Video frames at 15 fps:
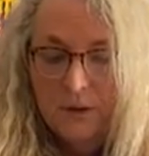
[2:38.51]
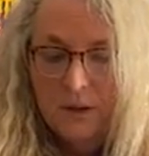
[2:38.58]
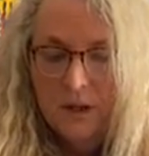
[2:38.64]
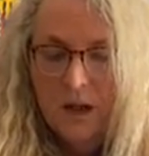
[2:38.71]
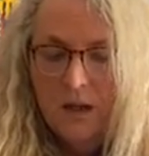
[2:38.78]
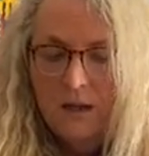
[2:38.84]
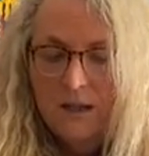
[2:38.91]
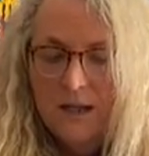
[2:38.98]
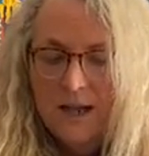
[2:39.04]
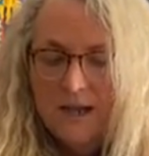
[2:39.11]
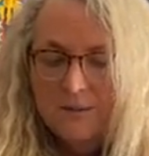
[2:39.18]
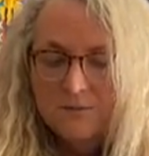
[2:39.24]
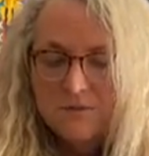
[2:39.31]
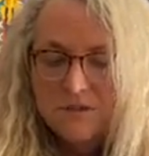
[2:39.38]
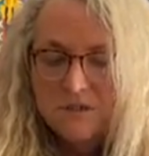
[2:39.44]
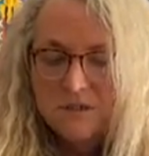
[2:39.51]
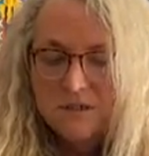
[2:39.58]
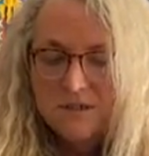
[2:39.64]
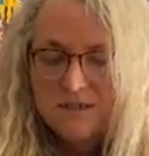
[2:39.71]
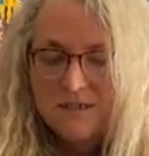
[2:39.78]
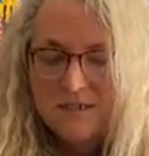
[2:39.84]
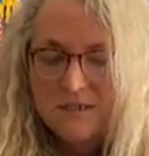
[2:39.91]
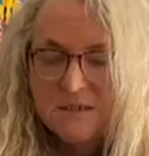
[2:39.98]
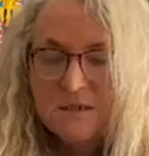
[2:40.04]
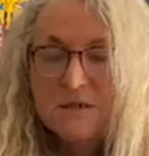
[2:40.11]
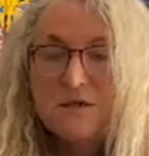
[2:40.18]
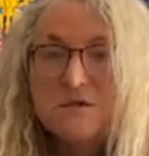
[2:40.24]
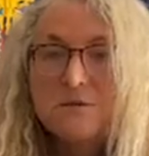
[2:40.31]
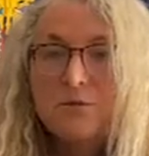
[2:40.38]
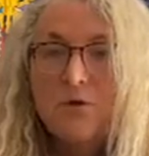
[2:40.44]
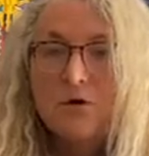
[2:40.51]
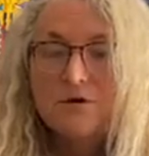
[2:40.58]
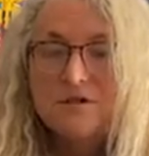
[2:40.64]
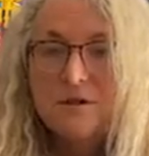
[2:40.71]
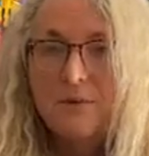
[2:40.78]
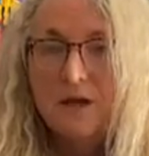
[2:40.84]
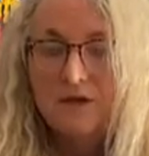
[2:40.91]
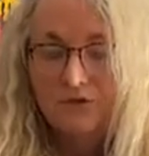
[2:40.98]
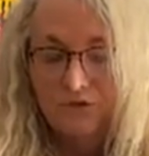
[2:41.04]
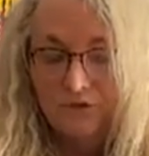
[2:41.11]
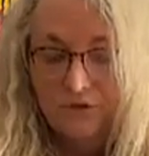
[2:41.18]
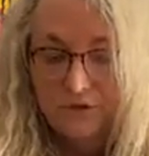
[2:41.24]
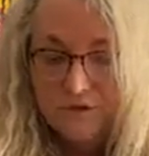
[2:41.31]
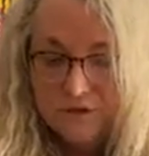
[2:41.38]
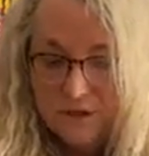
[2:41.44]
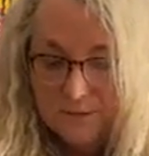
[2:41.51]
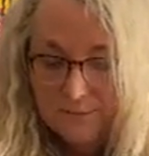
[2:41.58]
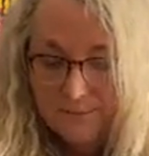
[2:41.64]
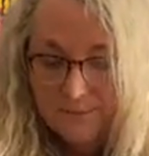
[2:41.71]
colour names that are distant approximations.